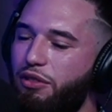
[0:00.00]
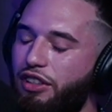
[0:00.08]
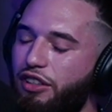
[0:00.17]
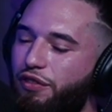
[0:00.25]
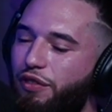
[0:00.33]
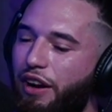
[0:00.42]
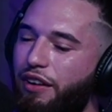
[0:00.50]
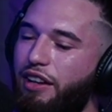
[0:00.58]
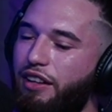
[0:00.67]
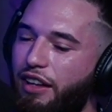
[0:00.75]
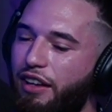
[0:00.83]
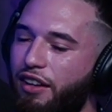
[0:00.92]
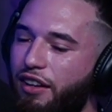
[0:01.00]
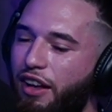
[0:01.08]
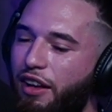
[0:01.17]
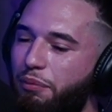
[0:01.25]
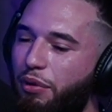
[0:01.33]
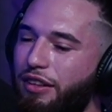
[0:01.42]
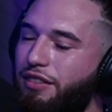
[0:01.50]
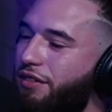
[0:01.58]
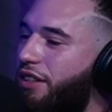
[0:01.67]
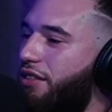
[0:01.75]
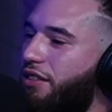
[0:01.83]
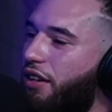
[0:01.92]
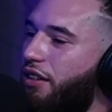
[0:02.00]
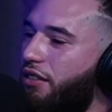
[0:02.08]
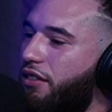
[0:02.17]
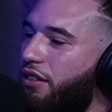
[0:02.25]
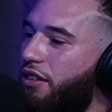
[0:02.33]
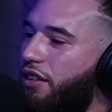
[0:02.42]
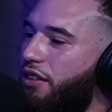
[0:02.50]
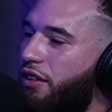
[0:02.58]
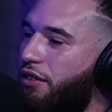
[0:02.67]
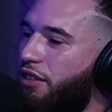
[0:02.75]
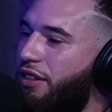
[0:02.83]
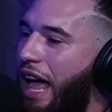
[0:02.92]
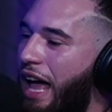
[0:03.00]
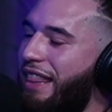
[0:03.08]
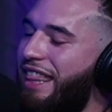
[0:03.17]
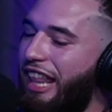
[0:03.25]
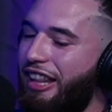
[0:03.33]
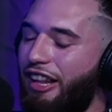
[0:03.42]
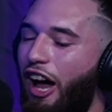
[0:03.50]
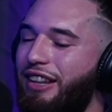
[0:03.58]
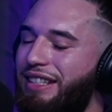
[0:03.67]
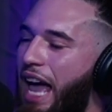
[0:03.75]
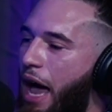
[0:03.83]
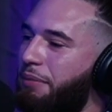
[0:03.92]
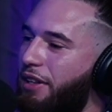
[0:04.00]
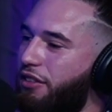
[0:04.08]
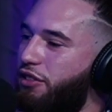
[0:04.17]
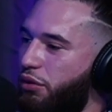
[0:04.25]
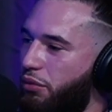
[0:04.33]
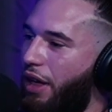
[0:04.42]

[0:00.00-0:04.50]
it was just very impressive to see that th- adapting